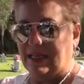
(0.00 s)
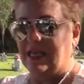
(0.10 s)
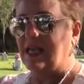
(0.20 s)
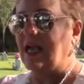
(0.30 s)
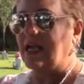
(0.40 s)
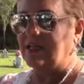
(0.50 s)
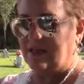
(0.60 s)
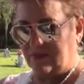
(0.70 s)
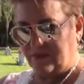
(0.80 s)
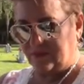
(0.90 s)
it kind
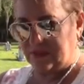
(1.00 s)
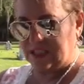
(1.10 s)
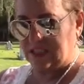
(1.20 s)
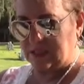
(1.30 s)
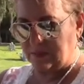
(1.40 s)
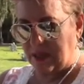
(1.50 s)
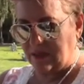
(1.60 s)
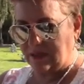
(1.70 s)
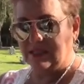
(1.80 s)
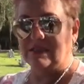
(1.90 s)
of
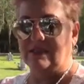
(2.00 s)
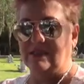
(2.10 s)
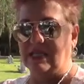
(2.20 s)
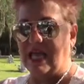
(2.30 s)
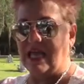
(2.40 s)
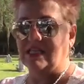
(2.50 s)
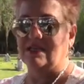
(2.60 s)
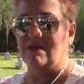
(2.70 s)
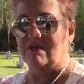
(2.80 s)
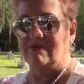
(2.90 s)
spelled the end
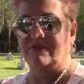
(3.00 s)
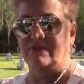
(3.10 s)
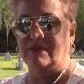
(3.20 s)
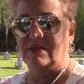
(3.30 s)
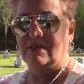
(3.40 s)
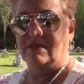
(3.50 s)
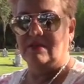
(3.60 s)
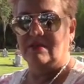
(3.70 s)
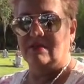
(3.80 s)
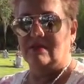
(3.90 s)
of
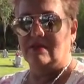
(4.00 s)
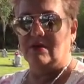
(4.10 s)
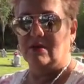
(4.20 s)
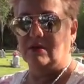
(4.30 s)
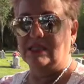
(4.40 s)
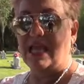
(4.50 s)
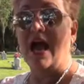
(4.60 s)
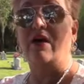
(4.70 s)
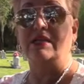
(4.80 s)
the town